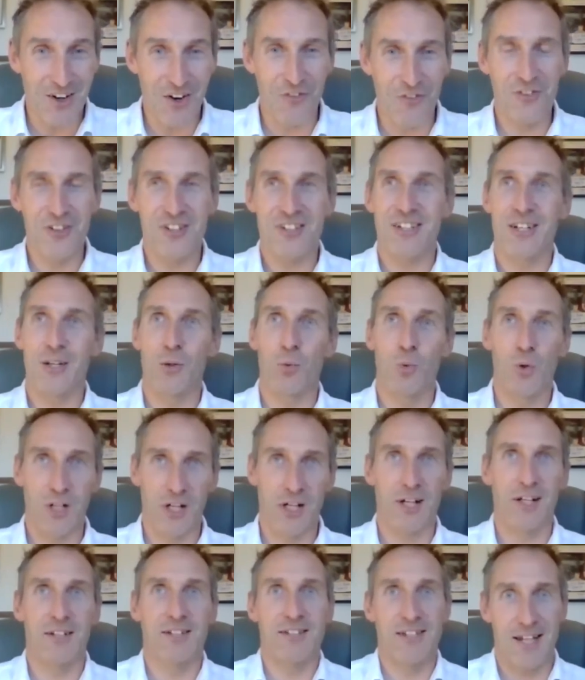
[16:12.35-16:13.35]
Obviously, we're
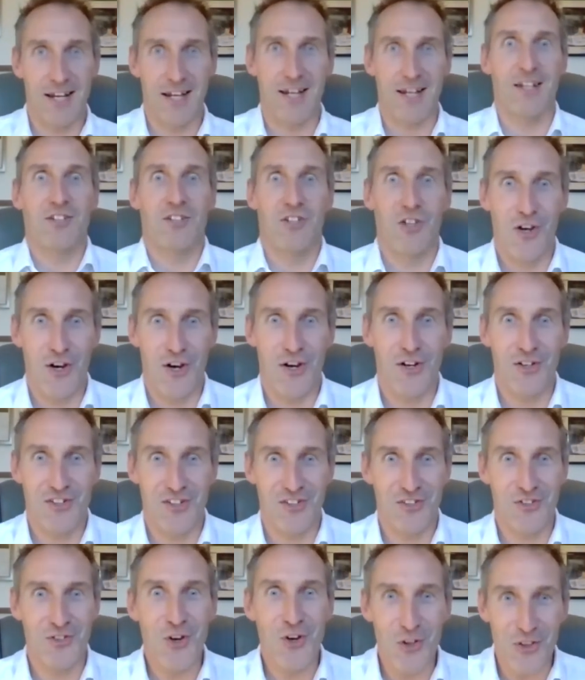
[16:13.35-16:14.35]
going to stay in touch.
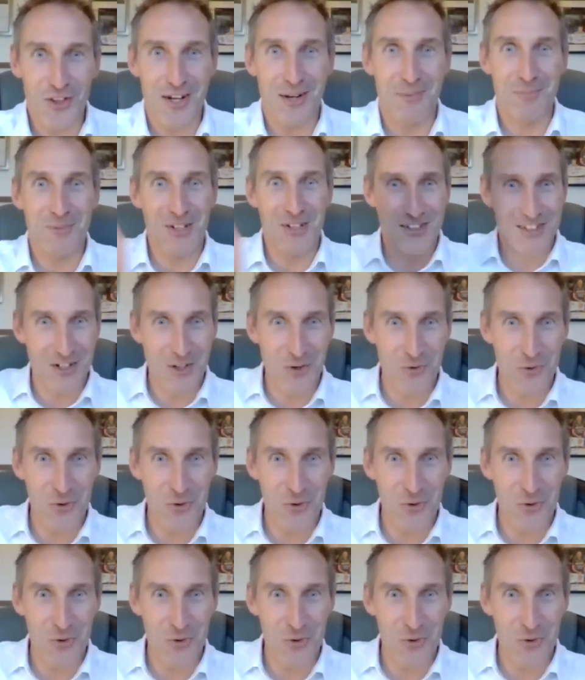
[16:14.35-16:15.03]
It's not that I'm just going to